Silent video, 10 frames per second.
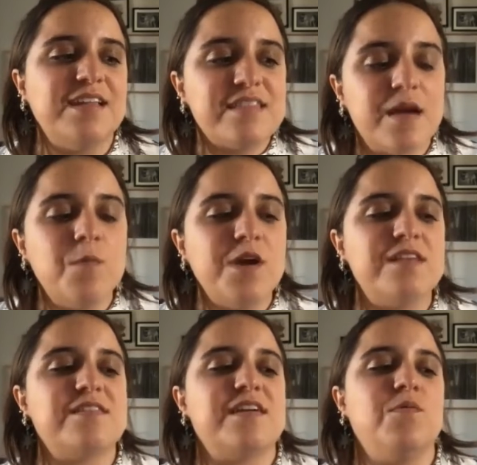some
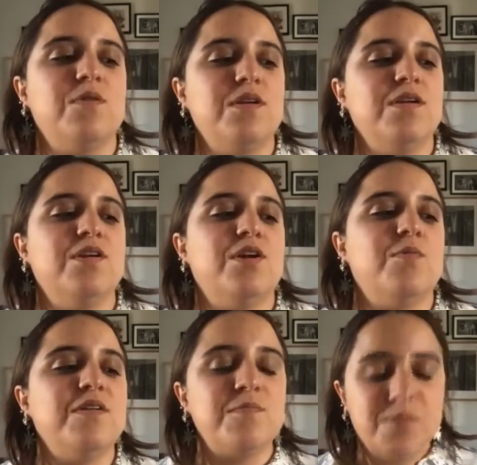ways, like, you know,
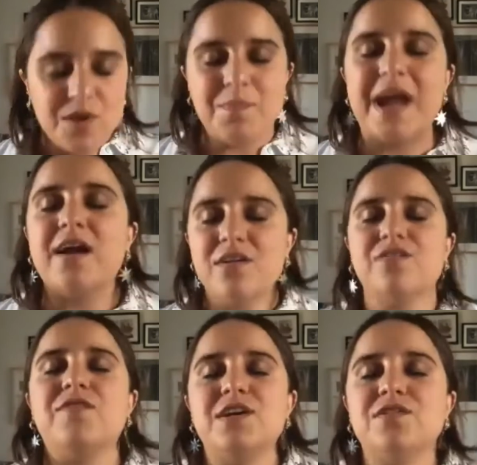when your parents
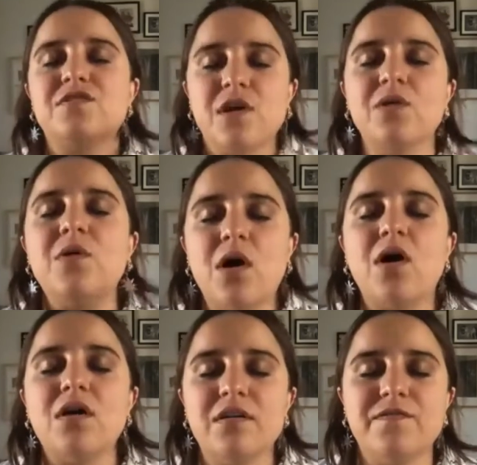fight so
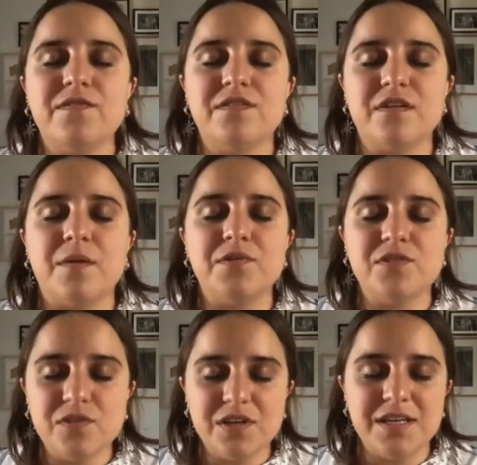hard for this
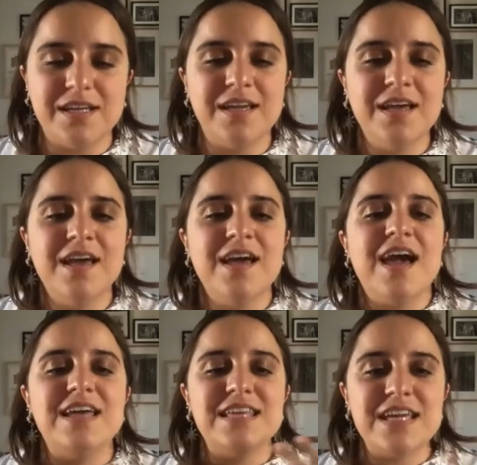opportunity
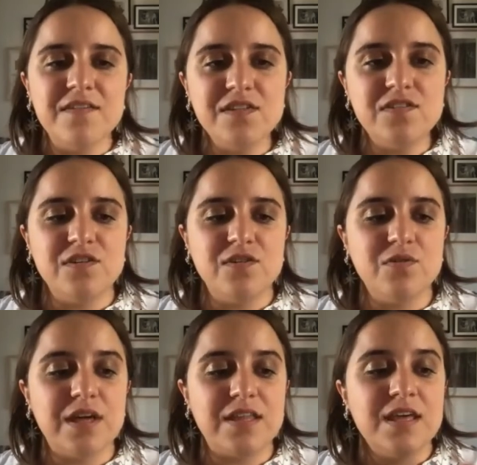and they give it to you,
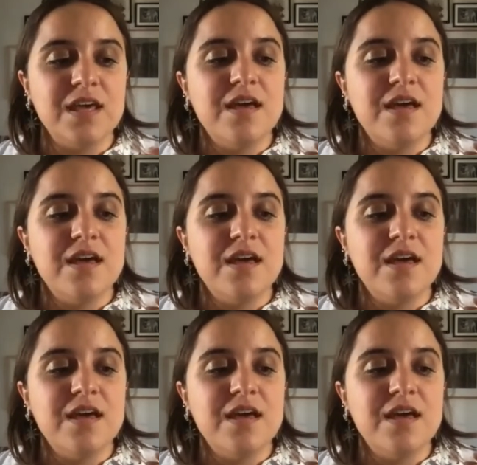like,